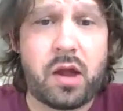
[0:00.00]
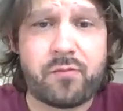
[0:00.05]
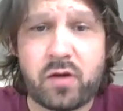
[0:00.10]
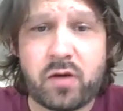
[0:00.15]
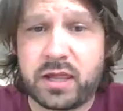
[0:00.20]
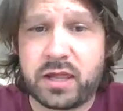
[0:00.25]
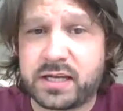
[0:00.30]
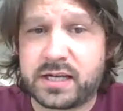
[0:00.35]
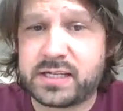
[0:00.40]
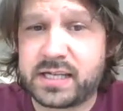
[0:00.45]

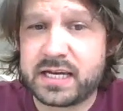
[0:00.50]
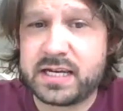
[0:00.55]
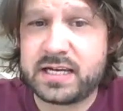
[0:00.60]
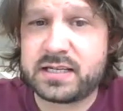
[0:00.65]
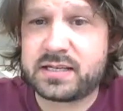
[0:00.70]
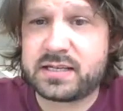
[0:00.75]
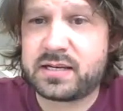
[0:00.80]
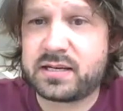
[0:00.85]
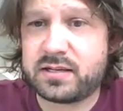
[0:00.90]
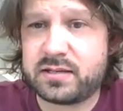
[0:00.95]
Write the
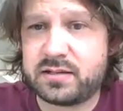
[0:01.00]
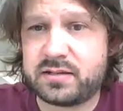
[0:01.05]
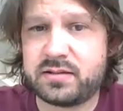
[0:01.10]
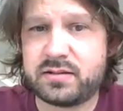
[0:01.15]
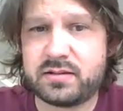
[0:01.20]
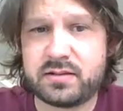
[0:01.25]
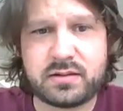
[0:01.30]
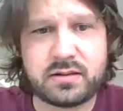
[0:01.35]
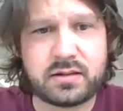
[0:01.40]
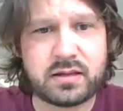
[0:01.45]
date
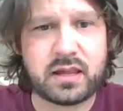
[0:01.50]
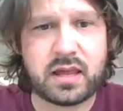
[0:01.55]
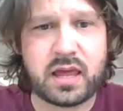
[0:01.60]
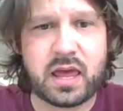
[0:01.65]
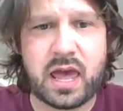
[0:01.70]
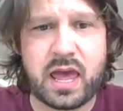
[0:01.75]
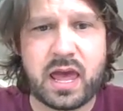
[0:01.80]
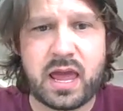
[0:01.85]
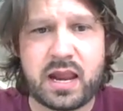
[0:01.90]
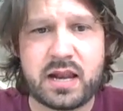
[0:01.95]

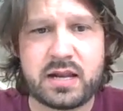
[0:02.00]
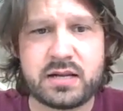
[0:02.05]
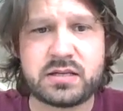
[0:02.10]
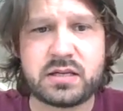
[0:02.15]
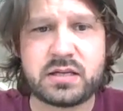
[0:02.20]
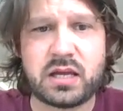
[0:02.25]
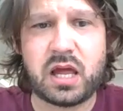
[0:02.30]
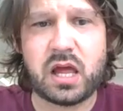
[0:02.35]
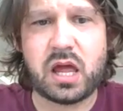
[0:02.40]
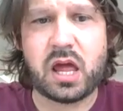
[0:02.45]
and
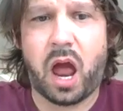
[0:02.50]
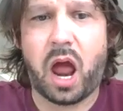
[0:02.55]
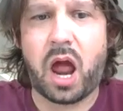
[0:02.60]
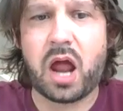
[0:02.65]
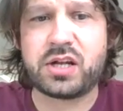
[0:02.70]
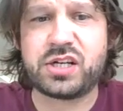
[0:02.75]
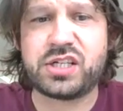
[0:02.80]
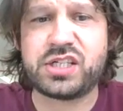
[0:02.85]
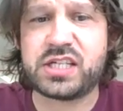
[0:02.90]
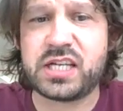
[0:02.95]

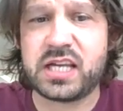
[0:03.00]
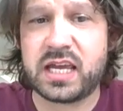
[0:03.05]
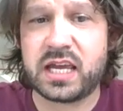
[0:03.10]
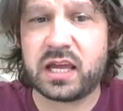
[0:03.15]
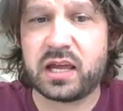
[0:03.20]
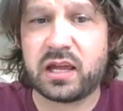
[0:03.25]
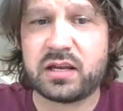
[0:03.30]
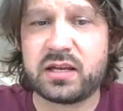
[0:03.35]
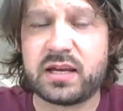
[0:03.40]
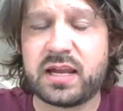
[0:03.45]

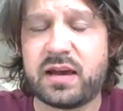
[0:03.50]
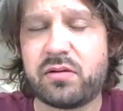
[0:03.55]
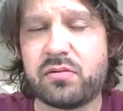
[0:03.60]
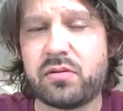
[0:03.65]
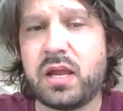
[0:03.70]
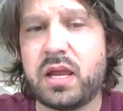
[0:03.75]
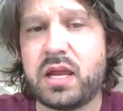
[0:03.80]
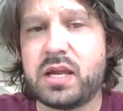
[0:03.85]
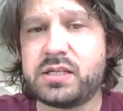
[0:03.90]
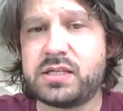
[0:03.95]
dear.
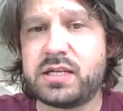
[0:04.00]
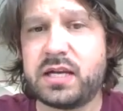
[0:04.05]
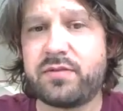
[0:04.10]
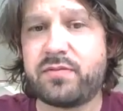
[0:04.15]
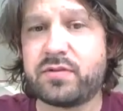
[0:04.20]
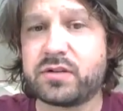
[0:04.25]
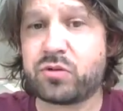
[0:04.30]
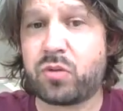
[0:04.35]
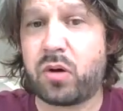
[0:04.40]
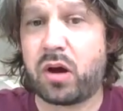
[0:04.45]
Now,
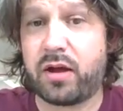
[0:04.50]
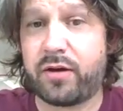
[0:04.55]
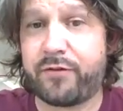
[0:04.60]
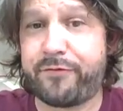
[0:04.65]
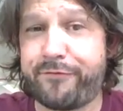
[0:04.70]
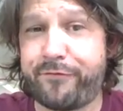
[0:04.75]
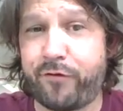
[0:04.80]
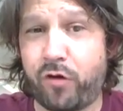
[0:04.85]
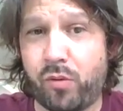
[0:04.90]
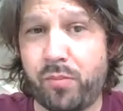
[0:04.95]
dear is quite a
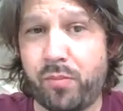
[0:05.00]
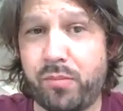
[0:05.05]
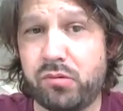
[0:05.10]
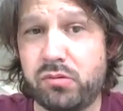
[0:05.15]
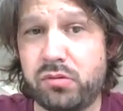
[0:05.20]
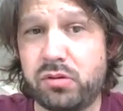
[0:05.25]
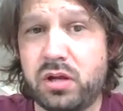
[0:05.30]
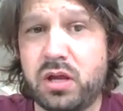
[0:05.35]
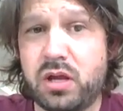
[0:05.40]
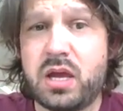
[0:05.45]

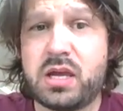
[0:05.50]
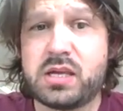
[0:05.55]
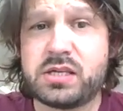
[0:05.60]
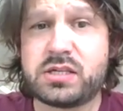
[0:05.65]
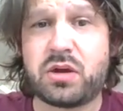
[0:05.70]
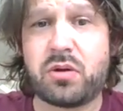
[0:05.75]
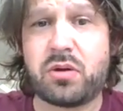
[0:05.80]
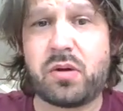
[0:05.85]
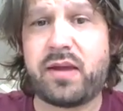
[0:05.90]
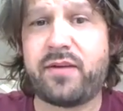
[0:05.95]
formal.
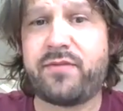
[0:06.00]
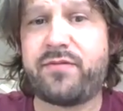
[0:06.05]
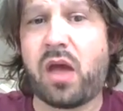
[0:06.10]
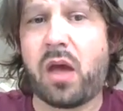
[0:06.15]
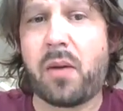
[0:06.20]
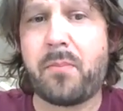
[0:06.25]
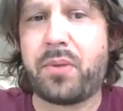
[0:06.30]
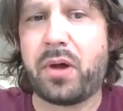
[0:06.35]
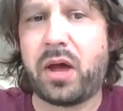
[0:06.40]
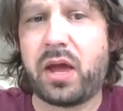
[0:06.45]
So if
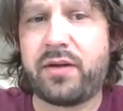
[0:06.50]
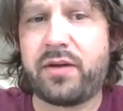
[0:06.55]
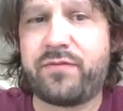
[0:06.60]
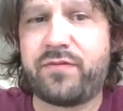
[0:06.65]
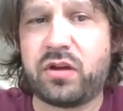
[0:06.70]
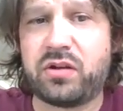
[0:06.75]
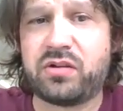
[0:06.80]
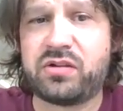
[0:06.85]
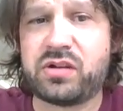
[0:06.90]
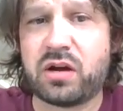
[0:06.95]

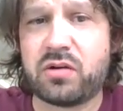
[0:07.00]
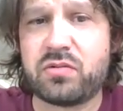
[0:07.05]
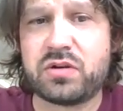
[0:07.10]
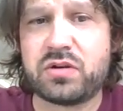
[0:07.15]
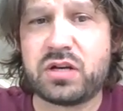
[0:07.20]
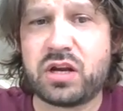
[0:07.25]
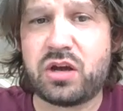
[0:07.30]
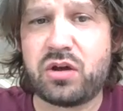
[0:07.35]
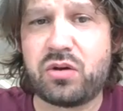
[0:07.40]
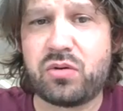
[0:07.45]
you
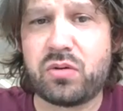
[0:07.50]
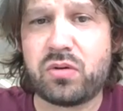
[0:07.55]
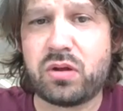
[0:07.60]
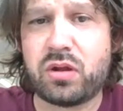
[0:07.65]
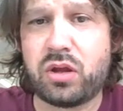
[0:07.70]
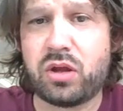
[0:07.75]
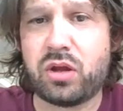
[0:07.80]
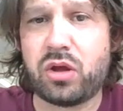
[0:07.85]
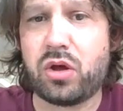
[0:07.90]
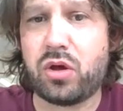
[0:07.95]
don't know
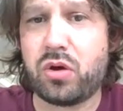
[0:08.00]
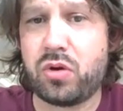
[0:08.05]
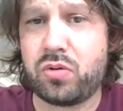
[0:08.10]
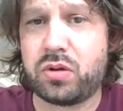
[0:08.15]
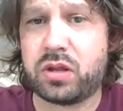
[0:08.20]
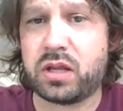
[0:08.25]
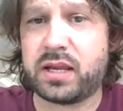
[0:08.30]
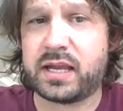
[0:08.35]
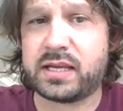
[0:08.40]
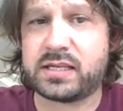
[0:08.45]
who
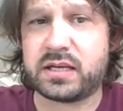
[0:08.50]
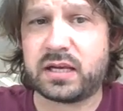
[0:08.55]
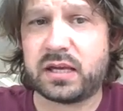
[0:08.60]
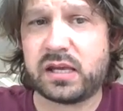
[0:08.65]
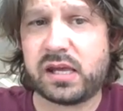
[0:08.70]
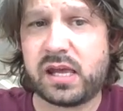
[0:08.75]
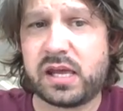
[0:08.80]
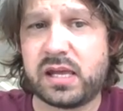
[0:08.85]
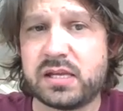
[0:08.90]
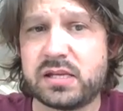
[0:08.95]
the letter
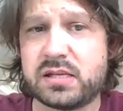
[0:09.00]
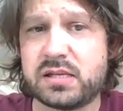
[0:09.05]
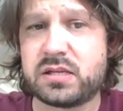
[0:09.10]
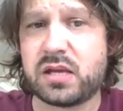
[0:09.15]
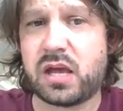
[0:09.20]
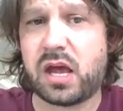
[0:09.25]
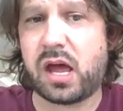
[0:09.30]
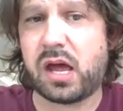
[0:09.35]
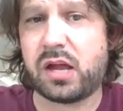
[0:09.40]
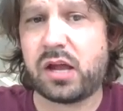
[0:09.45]
is
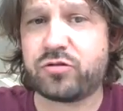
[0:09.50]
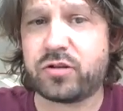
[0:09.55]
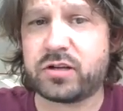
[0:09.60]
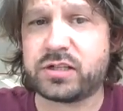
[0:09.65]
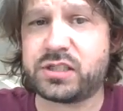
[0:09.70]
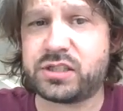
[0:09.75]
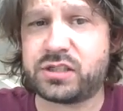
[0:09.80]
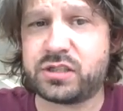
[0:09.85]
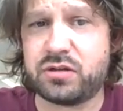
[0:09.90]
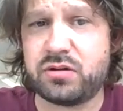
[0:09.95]

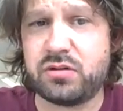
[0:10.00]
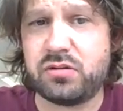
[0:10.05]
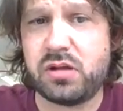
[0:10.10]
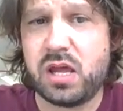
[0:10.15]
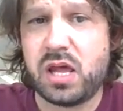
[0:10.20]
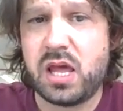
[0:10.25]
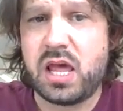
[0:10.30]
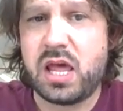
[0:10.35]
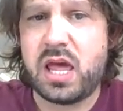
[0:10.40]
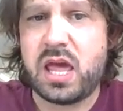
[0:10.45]
addressed to,
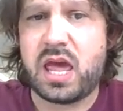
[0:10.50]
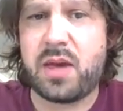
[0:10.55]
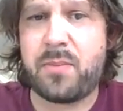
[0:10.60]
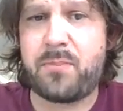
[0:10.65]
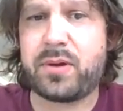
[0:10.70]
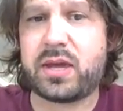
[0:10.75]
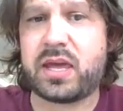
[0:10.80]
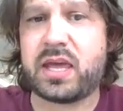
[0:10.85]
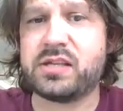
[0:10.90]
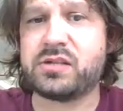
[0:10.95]

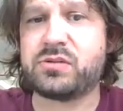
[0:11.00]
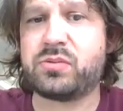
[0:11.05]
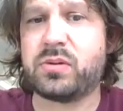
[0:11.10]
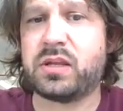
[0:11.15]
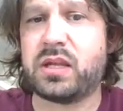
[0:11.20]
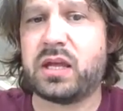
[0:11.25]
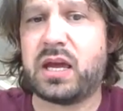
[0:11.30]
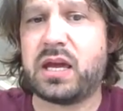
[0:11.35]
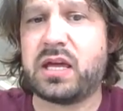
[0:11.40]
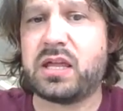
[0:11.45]
it begins
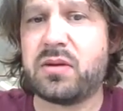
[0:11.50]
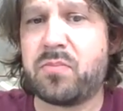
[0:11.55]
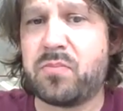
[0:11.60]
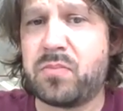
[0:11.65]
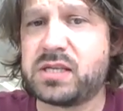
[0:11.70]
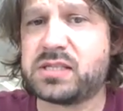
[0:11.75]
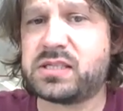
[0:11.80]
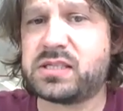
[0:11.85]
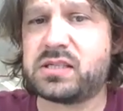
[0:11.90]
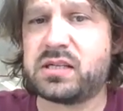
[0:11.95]
with either
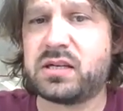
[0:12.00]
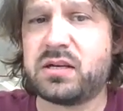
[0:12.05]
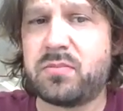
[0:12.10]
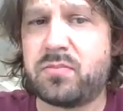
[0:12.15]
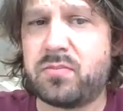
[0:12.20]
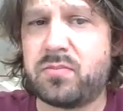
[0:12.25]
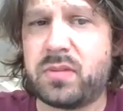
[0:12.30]
Mr.,